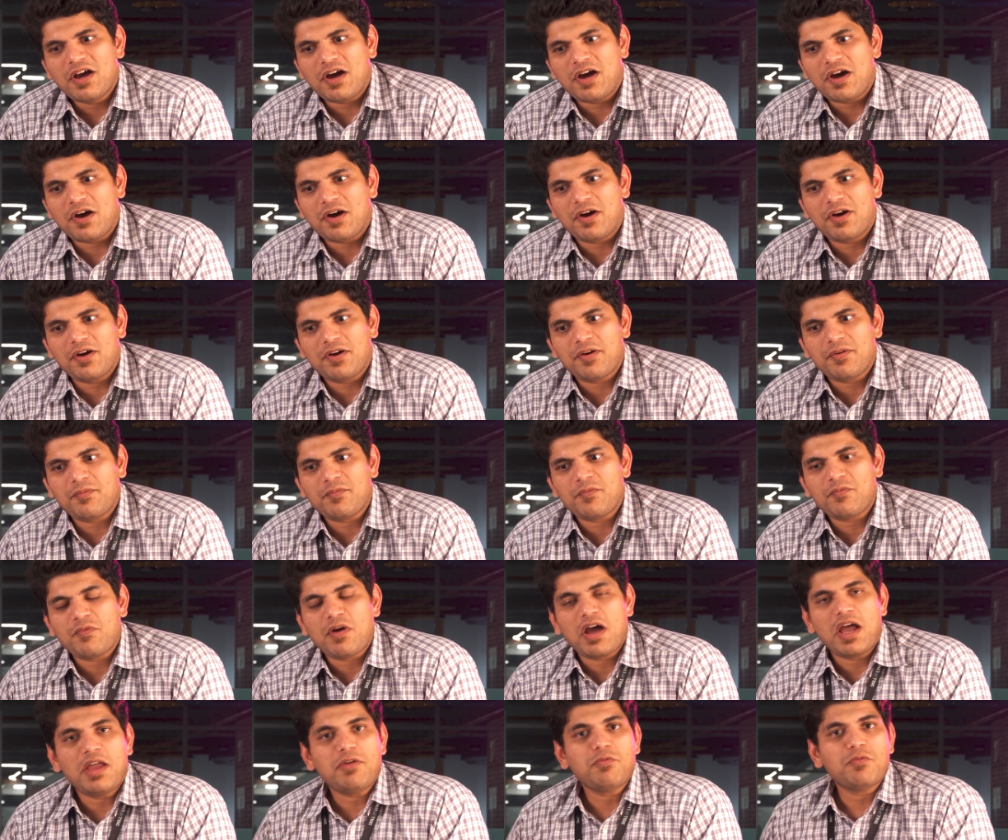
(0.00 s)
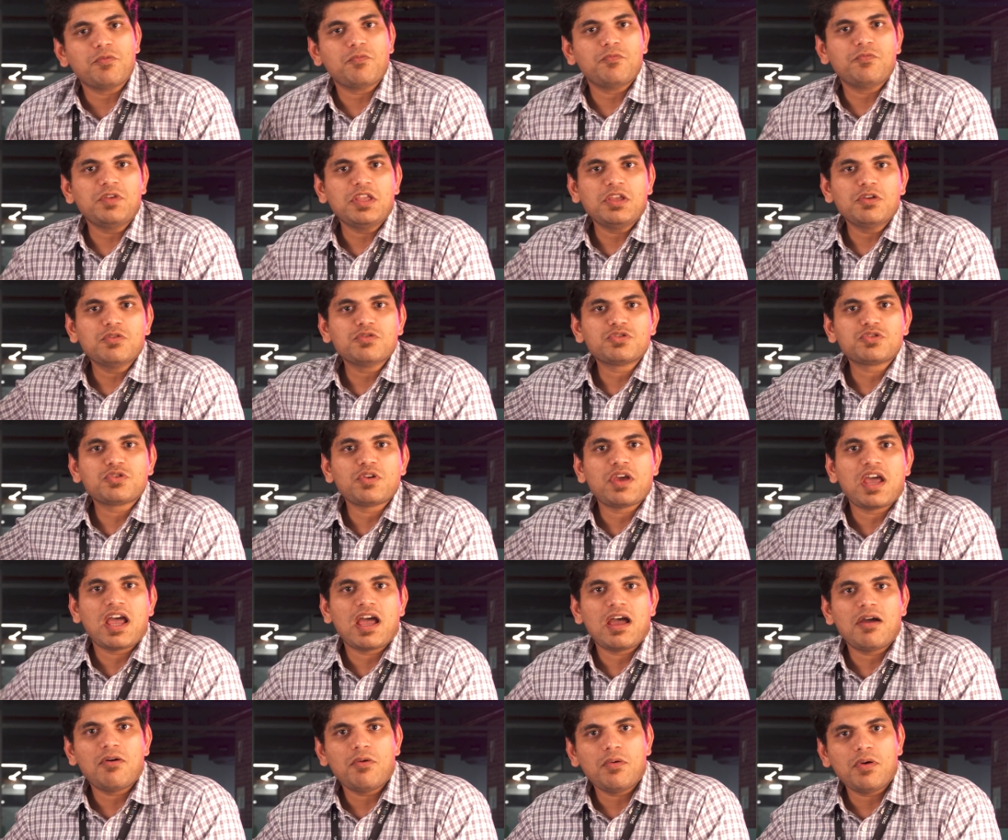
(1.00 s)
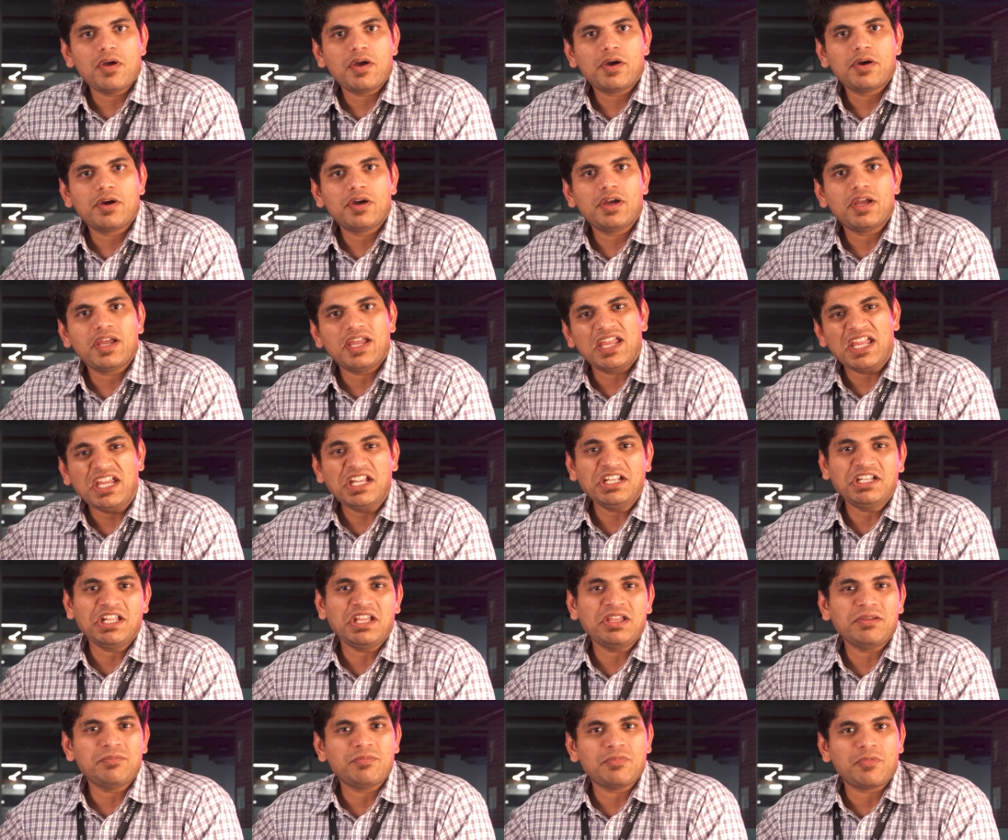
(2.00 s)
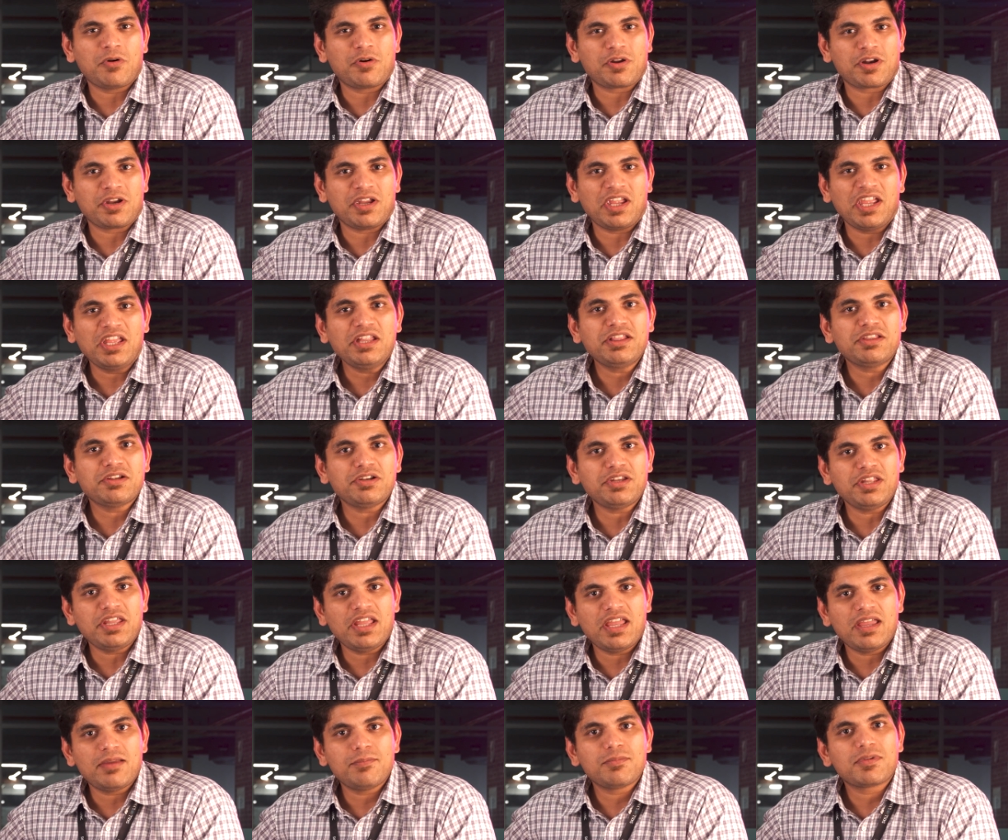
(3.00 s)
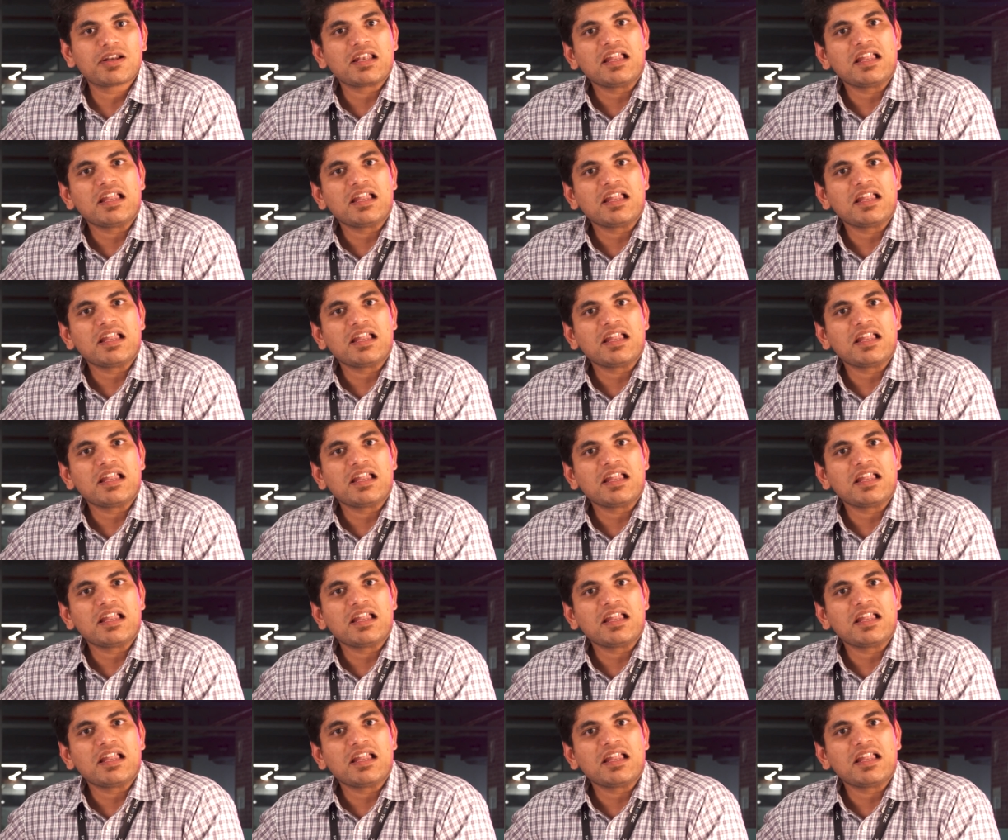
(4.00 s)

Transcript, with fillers: Um, I we used to have a 8 a.m. or a 8:30 a.m.